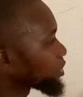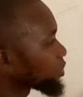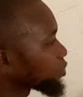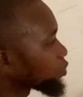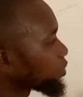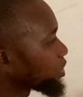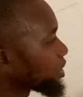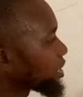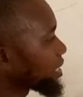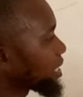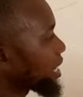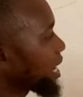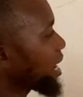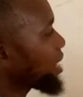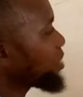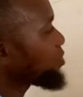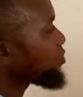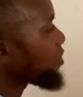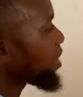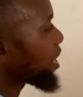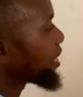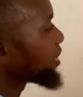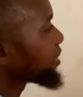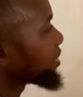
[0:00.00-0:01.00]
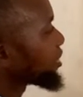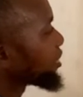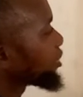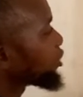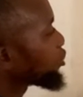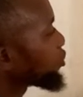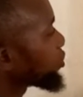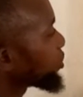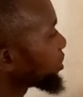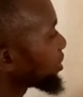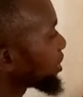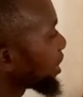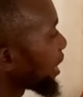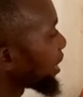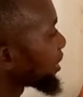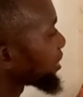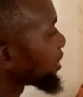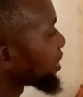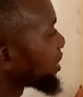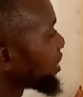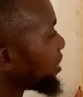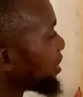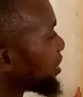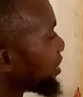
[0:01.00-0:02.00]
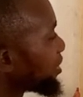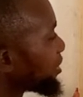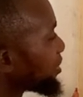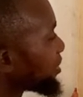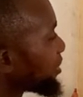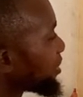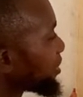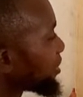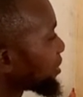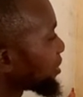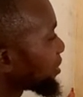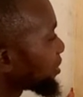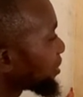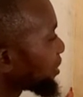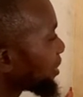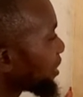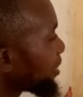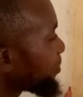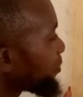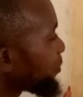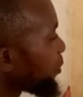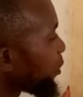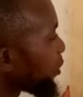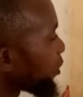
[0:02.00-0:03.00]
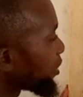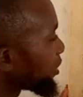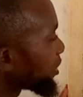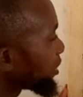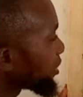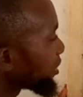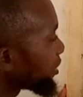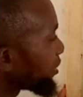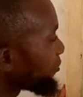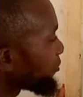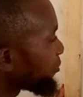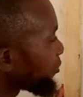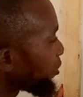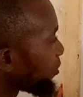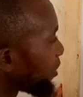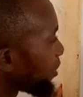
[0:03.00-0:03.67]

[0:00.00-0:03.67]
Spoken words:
So in that wise, it shows that this point from